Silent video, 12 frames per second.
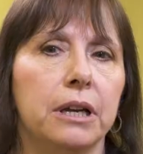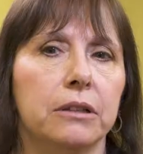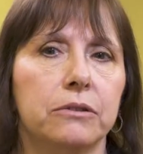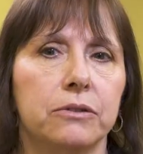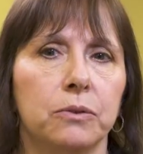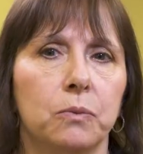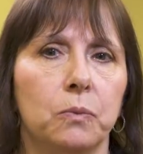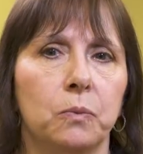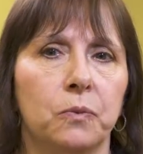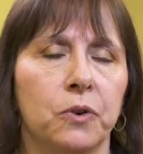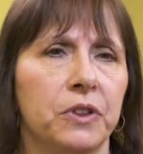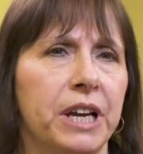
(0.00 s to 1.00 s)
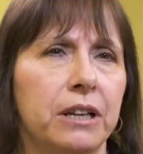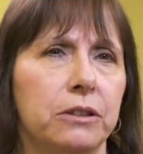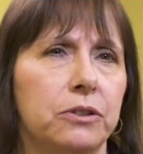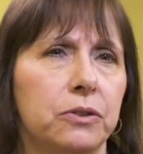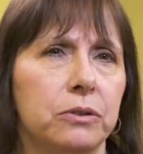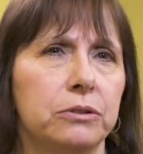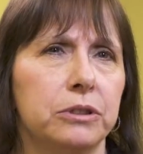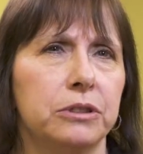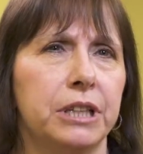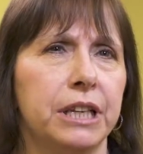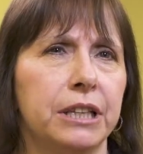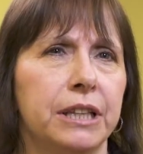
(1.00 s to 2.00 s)
And so for that insurance
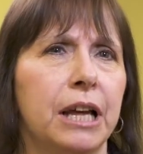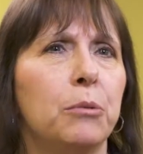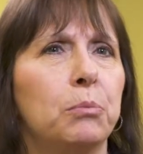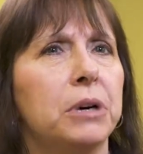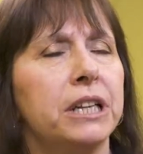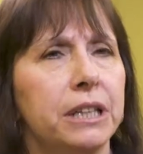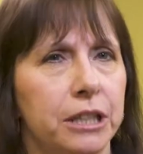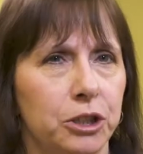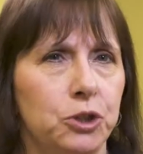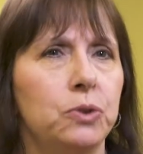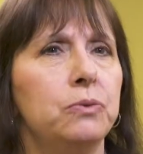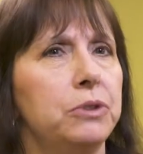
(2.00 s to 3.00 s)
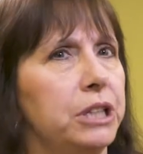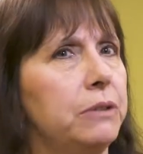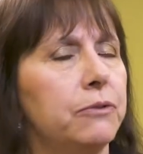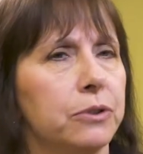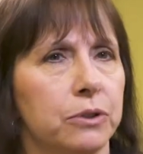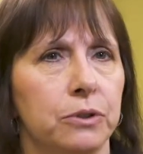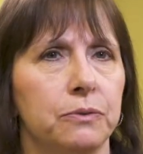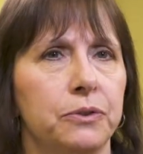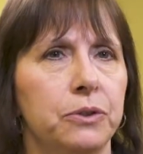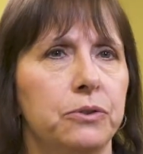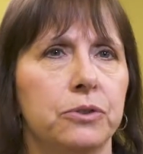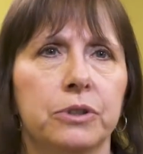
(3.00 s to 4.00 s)
to take that money that you need for your
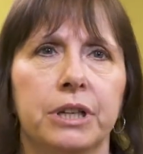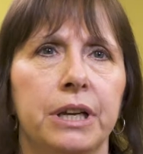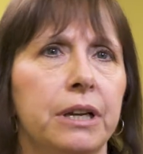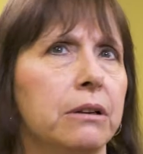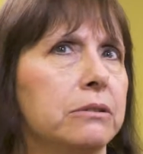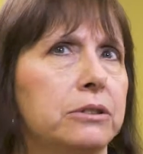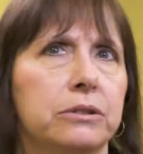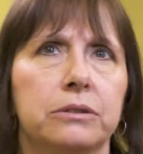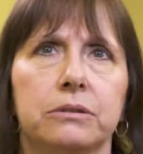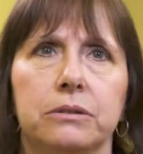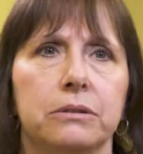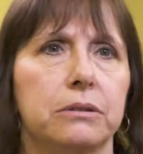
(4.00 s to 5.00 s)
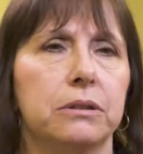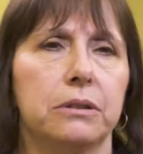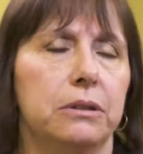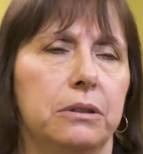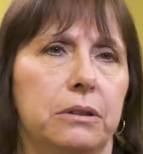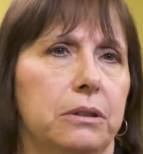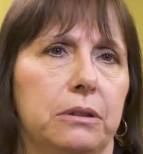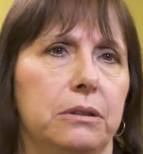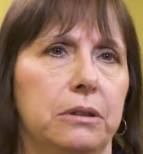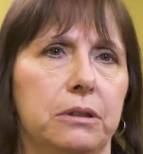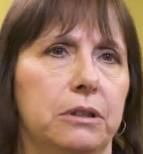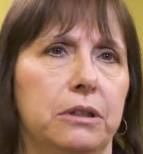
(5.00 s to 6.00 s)
future care it's
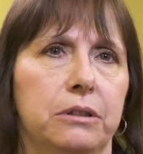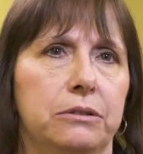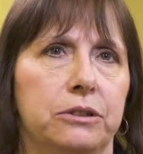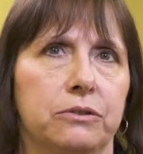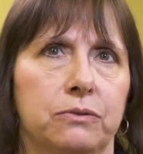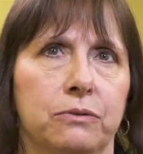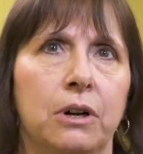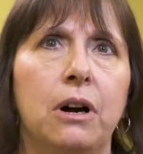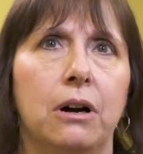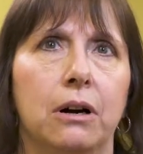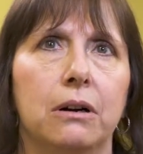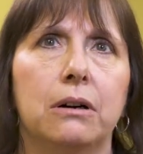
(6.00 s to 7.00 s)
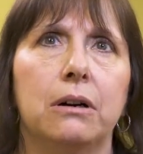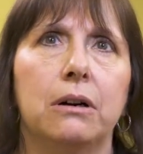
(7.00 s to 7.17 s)
just wrong.